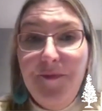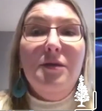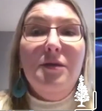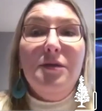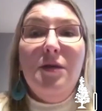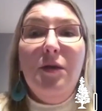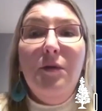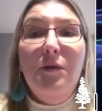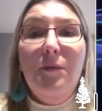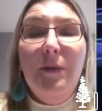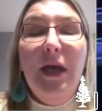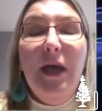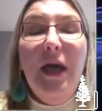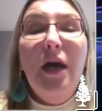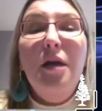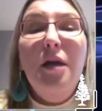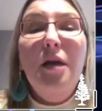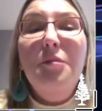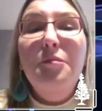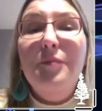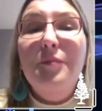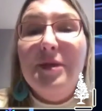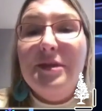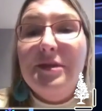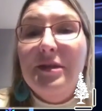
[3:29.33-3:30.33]
So we
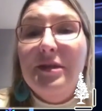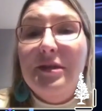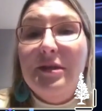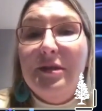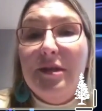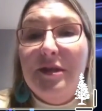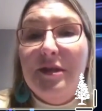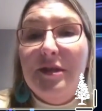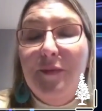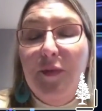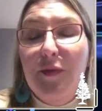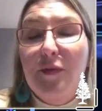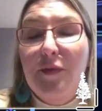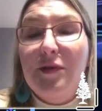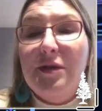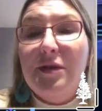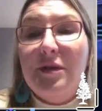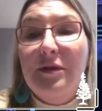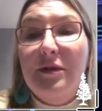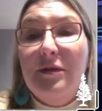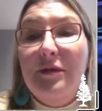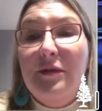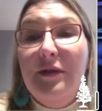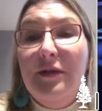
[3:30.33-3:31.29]
help businesses boost